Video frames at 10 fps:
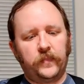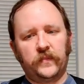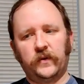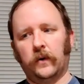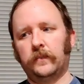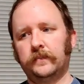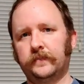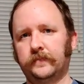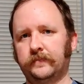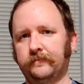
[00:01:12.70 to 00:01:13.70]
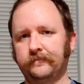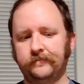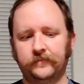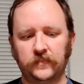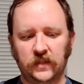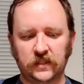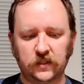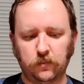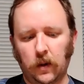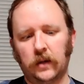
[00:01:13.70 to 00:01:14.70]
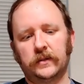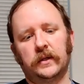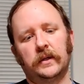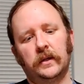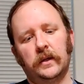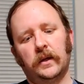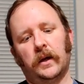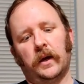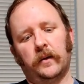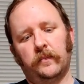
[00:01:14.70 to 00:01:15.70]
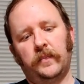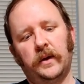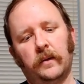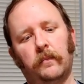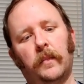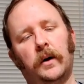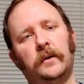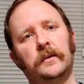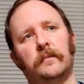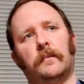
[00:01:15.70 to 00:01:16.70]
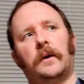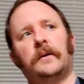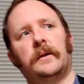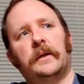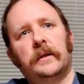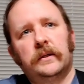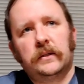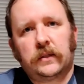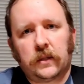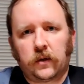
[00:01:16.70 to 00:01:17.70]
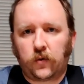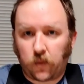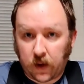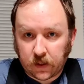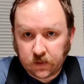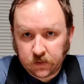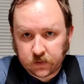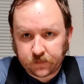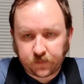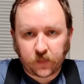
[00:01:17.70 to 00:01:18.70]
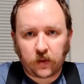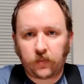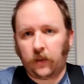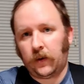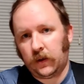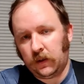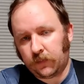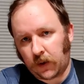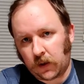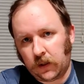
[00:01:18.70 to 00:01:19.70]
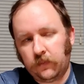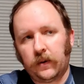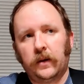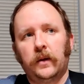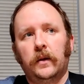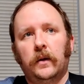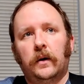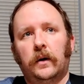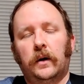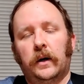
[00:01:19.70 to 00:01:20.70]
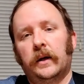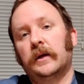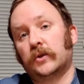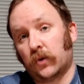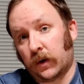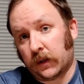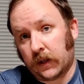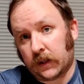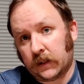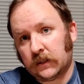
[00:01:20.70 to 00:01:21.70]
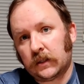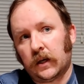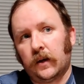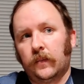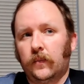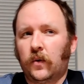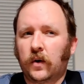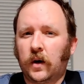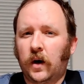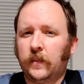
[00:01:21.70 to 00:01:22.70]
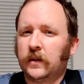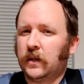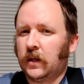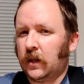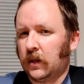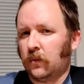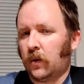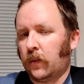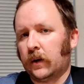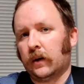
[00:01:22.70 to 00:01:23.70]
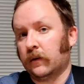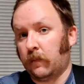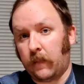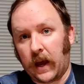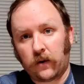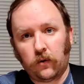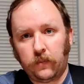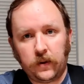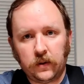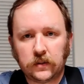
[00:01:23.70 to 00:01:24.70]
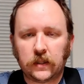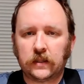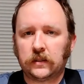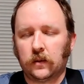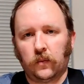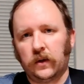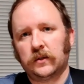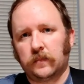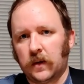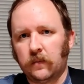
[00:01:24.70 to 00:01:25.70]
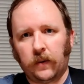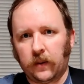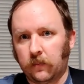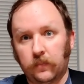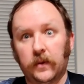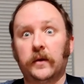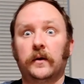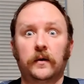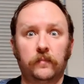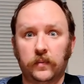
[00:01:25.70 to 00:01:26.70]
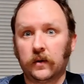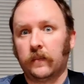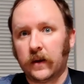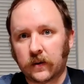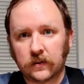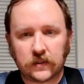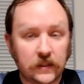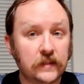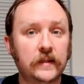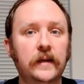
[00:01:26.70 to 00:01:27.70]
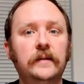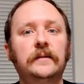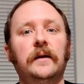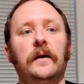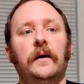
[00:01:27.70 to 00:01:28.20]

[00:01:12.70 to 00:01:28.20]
So this is malt. Being a malt is grains, primarily barley, but historically at least, more commonly in what we call the macro beers. That's the ones made by the big beer makers these days.